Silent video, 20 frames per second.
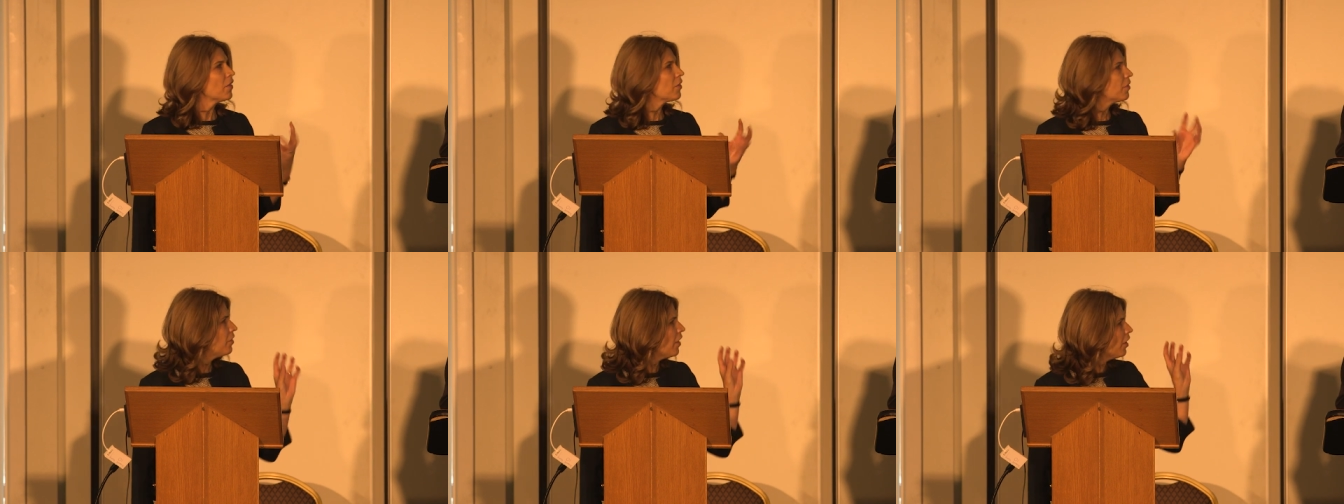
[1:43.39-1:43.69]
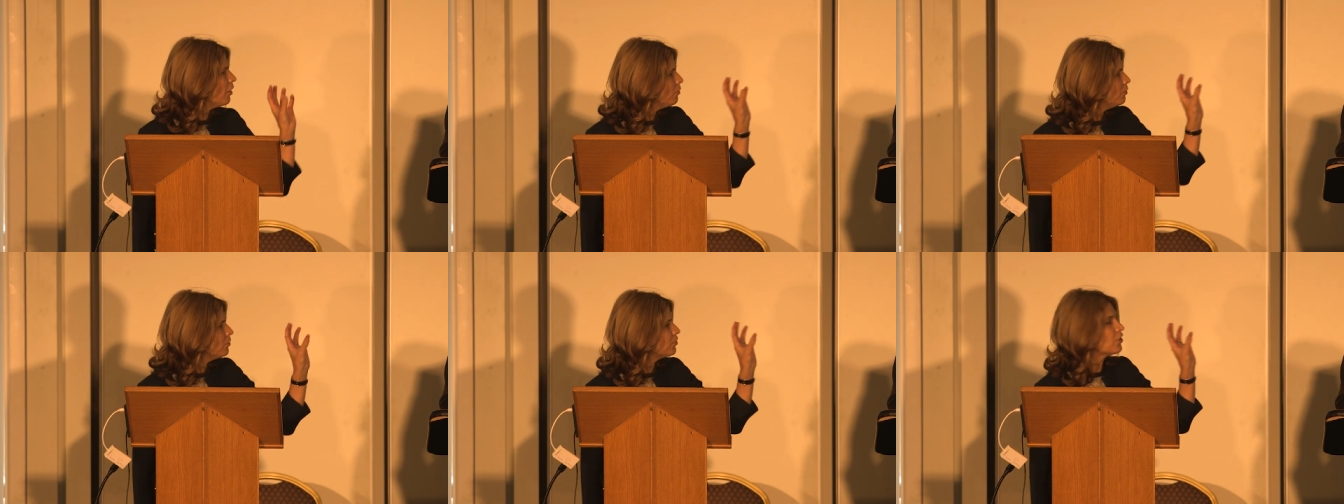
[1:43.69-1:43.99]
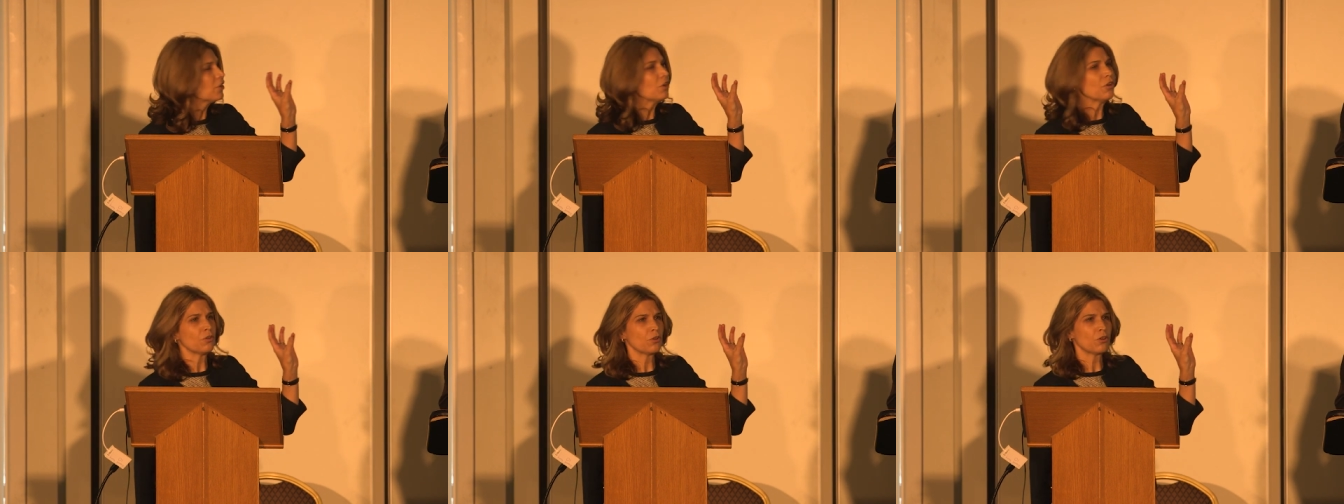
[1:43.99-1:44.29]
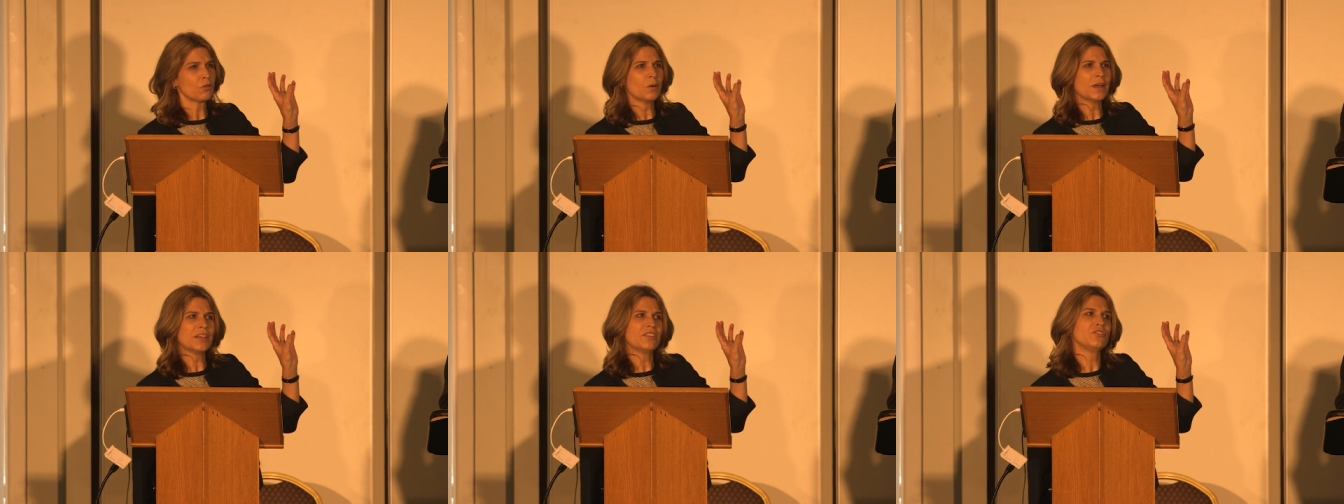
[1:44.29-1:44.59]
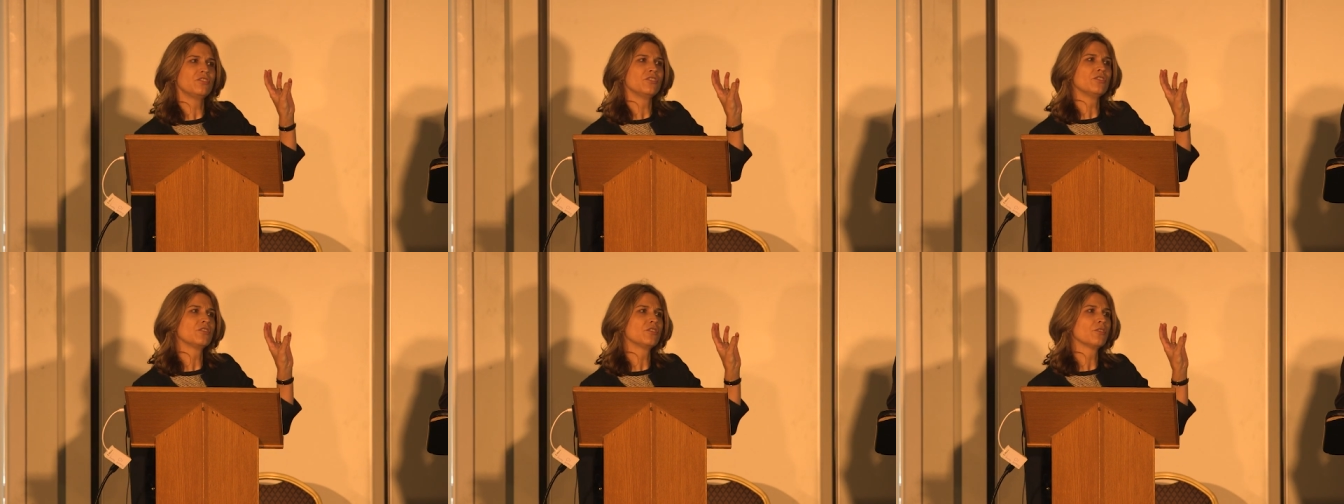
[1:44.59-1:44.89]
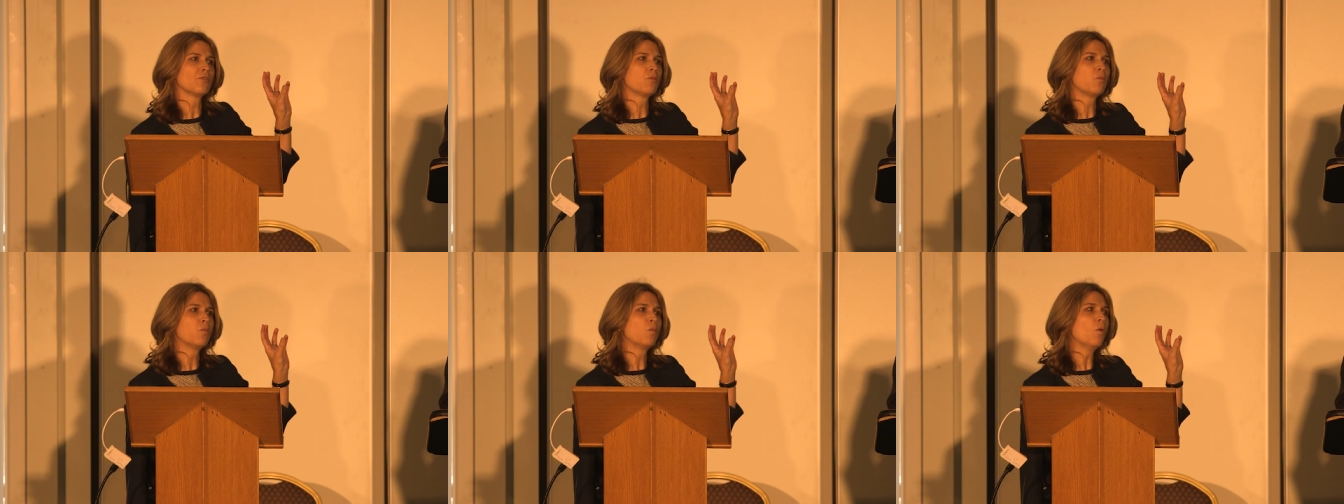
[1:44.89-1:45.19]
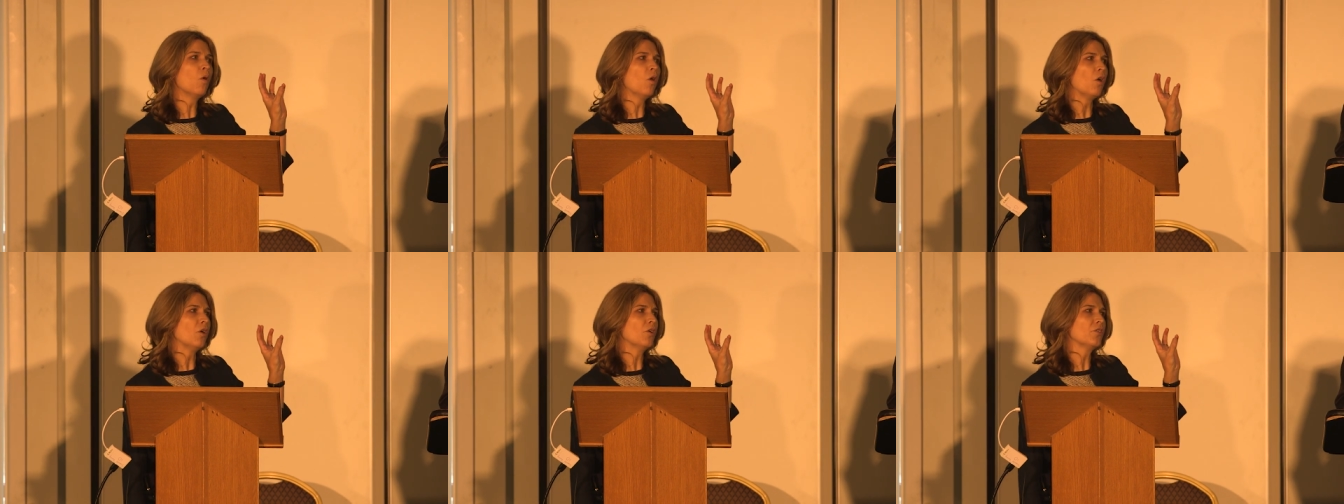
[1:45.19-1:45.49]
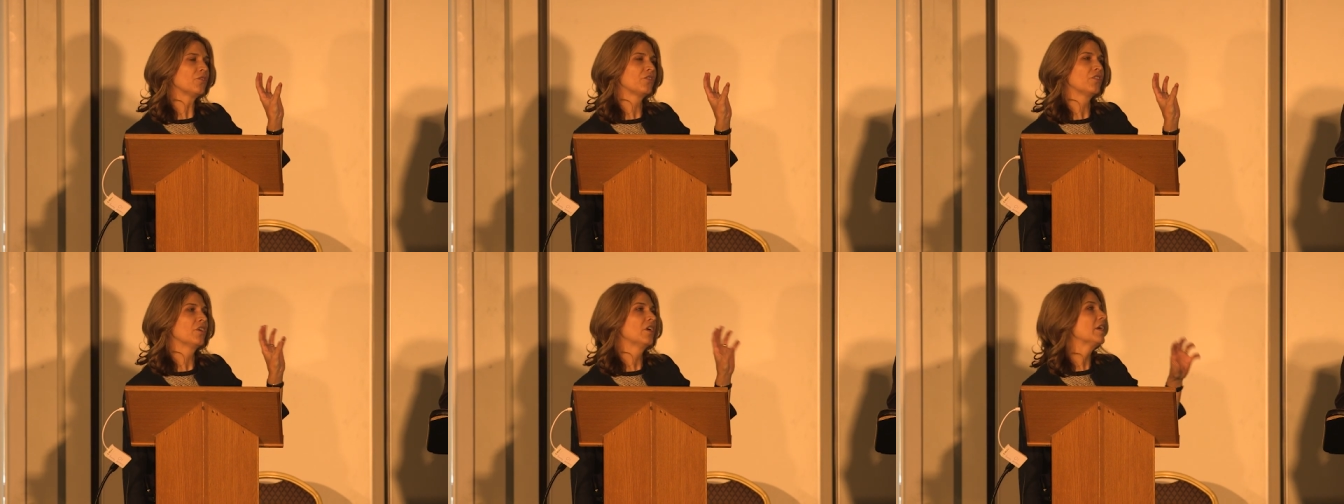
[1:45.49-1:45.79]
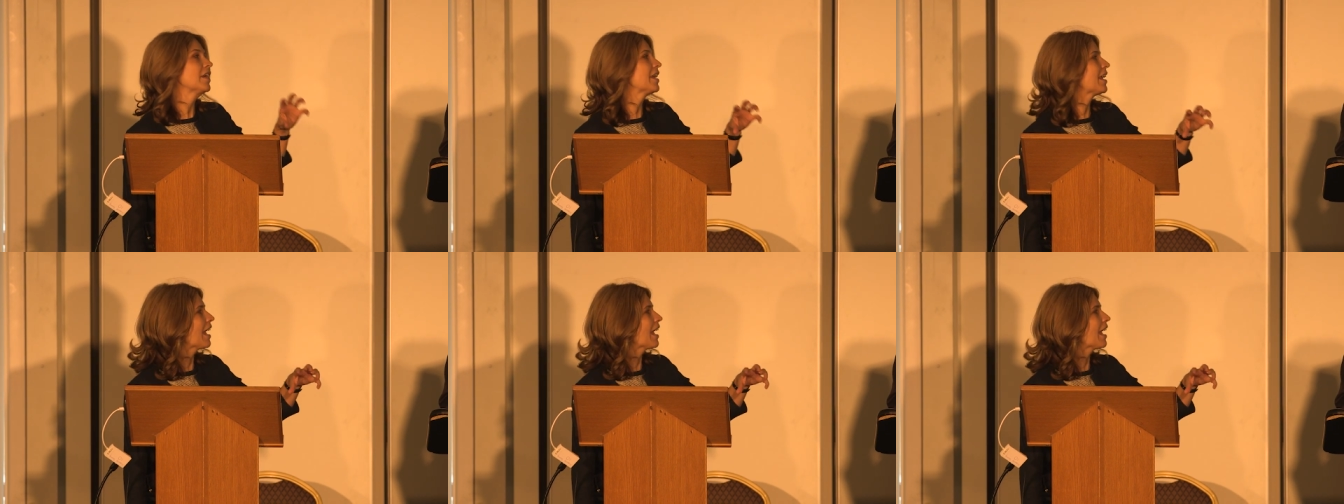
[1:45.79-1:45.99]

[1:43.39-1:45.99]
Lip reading: those questions of what